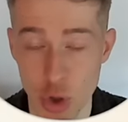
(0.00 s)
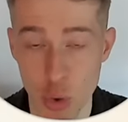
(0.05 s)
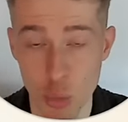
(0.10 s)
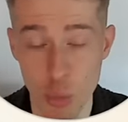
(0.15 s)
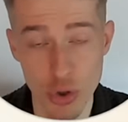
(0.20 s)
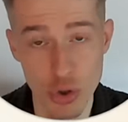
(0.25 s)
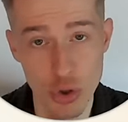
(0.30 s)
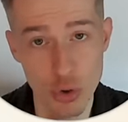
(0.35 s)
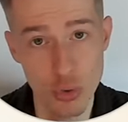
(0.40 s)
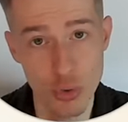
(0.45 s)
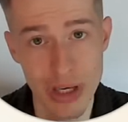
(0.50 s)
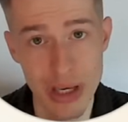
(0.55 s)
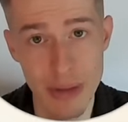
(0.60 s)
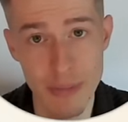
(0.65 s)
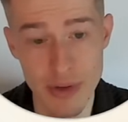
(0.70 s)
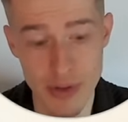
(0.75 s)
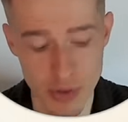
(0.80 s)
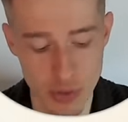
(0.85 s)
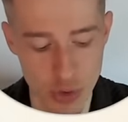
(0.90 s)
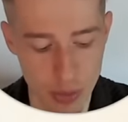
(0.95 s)
So I want you to
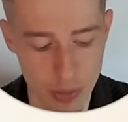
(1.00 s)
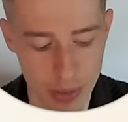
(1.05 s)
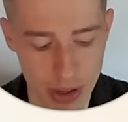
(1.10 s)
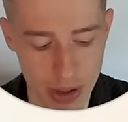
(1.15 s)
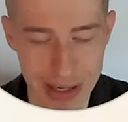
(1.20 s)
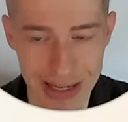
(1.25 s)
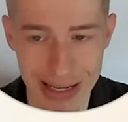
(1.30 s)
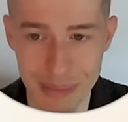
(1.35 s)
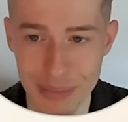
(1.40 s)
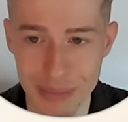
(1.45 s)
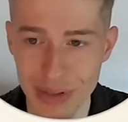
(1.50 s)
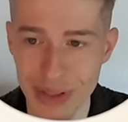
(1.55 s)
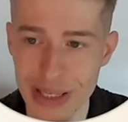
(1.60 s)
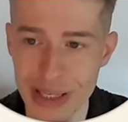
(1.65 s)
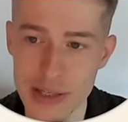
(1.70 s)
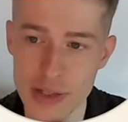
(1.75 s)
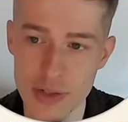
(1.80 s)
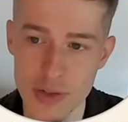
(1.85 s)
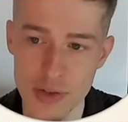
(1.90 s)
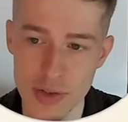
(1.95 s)
keep this in your mind, and
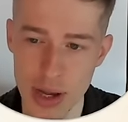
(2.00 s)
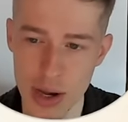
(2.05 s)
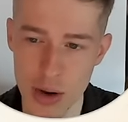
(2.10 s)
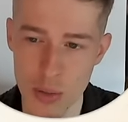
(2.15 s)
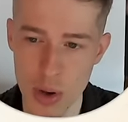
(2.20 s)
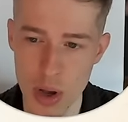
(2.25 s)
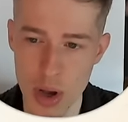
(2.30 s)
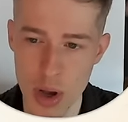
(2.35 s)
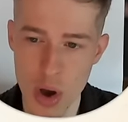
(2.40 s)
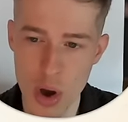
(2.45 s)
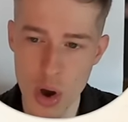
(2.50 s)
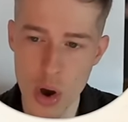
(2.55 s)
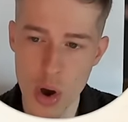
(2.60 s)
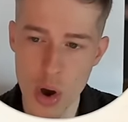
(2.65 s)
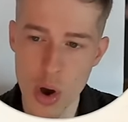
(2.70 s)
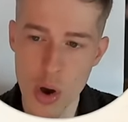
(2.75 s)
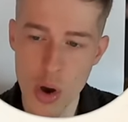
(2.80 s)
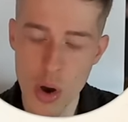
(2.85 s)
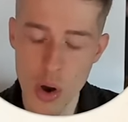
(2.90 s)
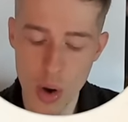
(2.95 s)
please now
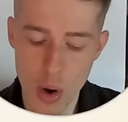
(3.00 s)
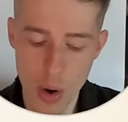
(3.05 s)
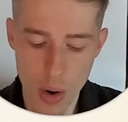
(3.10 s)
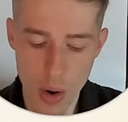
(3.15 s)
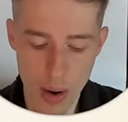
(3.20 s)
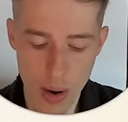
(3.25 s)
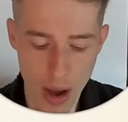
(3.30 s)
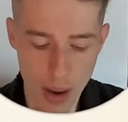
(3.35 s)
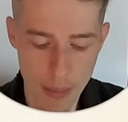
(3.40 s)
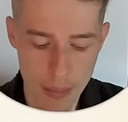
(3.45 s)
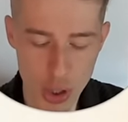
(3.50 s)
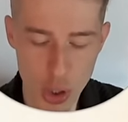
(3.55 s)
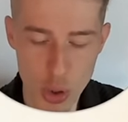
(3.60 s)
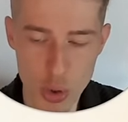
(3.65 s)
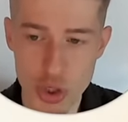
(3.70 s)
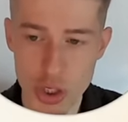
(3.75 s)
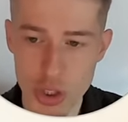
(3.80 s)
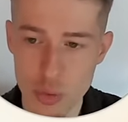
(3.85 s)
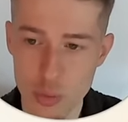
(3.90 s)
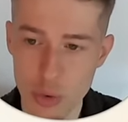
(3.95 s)

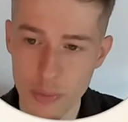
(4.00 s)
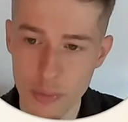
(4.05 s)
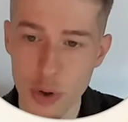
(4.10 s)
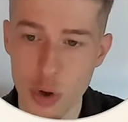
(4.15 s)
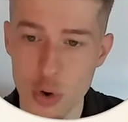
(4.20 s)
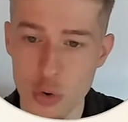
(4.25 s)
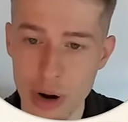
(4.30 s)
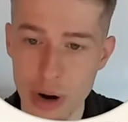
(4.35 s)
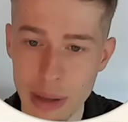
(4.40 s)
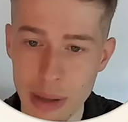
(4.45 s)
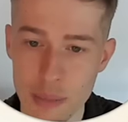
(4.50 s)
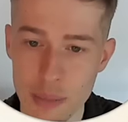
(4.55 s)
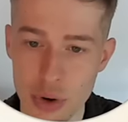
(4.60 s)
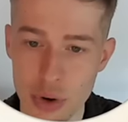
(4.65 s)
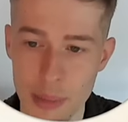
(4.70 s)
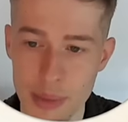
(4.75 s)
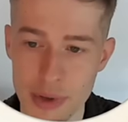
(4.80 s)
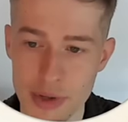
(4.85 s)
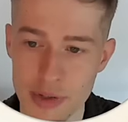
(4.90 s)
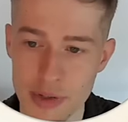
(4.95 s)
approach it with the correct
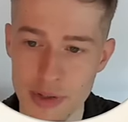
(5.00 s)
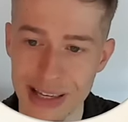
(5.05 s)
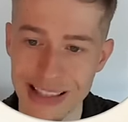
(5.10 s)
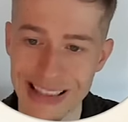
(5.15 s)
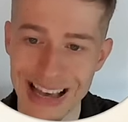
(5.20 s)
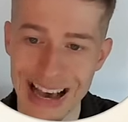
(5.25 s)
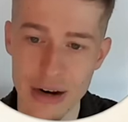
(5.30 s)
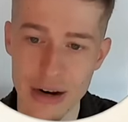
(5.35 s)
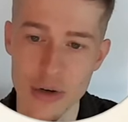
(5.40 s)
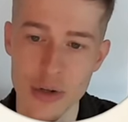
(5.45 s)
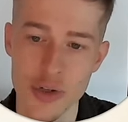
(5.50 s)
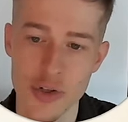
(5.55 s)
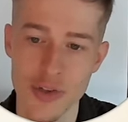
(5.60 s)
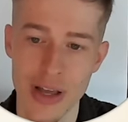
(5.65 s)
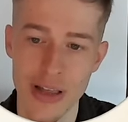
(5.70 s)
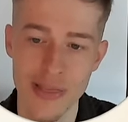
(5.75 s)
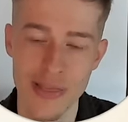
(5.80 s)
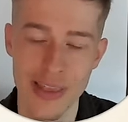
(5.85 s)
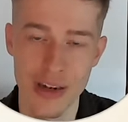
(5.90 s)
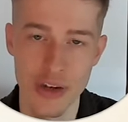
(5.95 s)
premise and
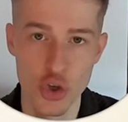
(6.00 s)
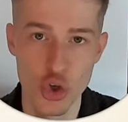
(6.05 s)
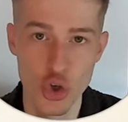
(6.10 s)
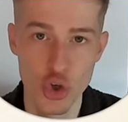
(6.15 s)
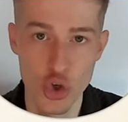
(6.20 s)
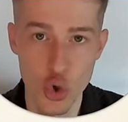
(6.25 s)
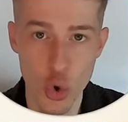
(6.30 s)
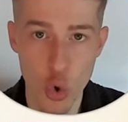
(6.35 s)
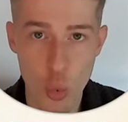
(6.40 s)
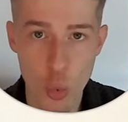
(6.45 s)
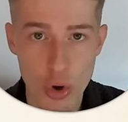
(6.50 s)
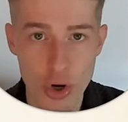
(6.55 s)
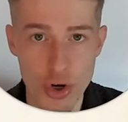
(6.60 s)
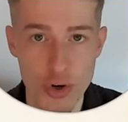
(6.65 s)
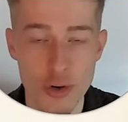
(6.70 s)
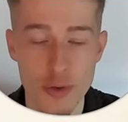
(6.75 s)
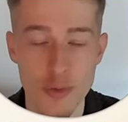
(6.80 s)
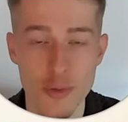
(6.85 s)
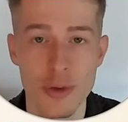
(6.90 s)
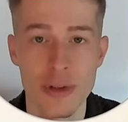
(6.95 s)
understand that your
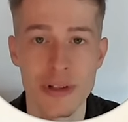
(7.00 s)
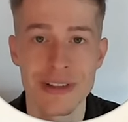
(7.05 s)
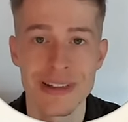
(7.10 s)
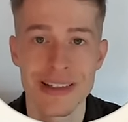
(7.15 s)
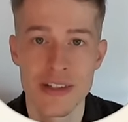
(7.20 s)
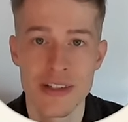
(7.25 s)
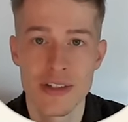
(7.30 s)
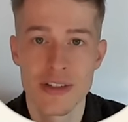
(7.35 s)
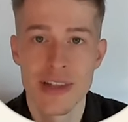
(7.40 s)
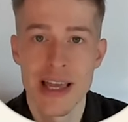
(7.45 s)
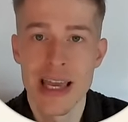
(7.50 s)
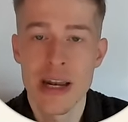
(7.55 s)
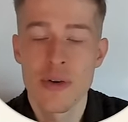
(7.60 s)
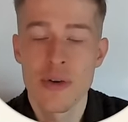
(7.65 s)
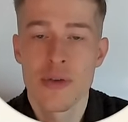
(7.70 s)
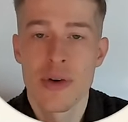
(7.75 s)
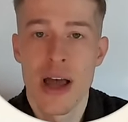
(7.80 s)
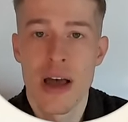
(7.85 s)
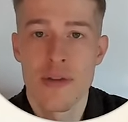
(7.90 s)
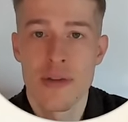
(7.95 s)
wish fulfilled, the state
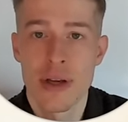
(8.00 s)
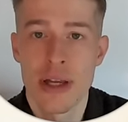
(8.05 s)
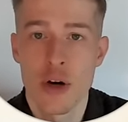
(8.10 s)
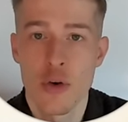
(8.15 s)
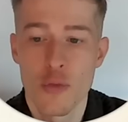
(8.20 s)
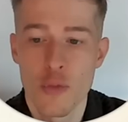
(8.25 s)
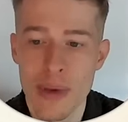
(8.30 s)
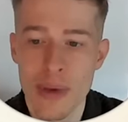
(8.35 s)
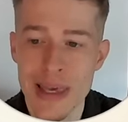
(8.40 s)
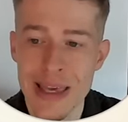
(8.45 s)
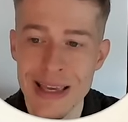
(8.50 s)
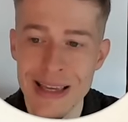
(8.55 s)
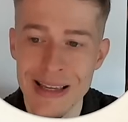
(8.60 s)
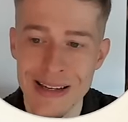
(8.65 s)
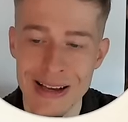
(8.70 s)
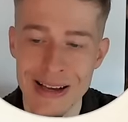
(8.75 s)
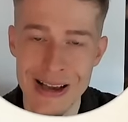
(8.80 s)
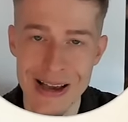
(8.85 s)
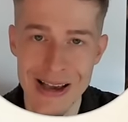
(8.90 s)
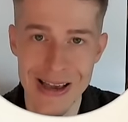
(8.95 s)
of having it, of being
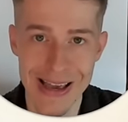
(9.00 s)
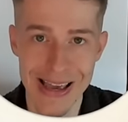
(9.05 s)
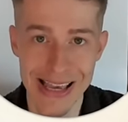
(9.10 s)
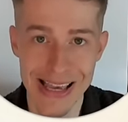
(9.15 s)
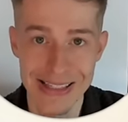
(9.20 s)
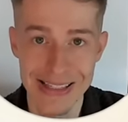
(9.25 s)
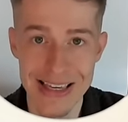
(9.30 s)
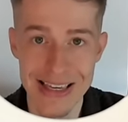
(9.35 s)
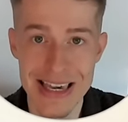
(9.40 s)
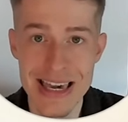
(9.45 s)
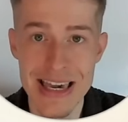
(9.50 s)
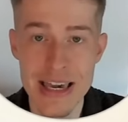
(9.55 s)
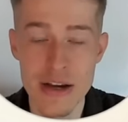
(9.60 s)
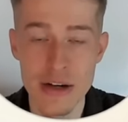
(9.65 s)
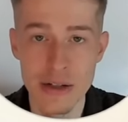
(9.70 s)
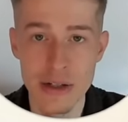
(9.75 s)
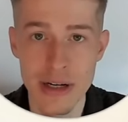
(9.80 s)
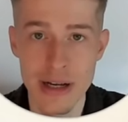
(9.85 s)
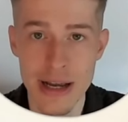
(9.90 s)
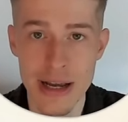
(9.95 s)
it, is
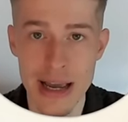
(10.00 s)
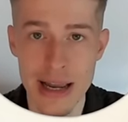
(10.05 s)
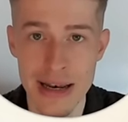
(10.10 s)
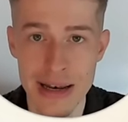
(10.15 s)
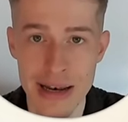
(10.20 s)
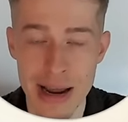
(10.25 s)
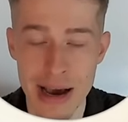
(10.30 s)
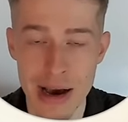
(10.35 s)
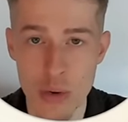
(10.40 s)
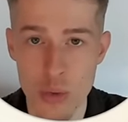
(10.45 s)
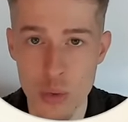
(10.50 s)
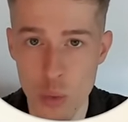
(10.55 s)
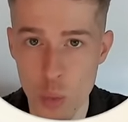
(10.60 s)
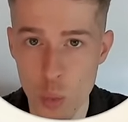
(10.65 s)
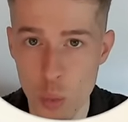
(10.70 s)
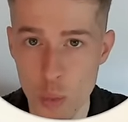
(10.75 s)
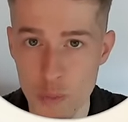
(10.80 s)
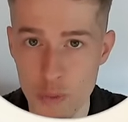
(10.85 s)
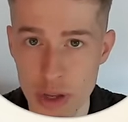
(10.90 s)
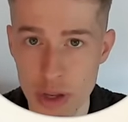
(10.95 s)
here and now
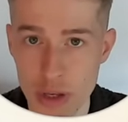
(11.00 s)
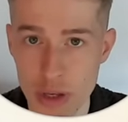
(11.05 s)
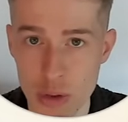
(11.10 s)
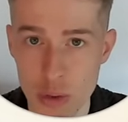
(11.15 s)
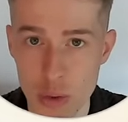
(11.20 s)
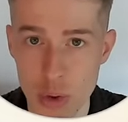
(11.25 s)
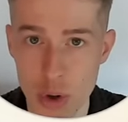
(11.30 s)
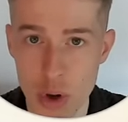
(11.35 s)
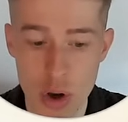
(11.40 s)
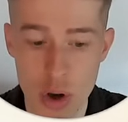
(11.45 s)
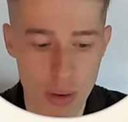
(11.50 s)
within you.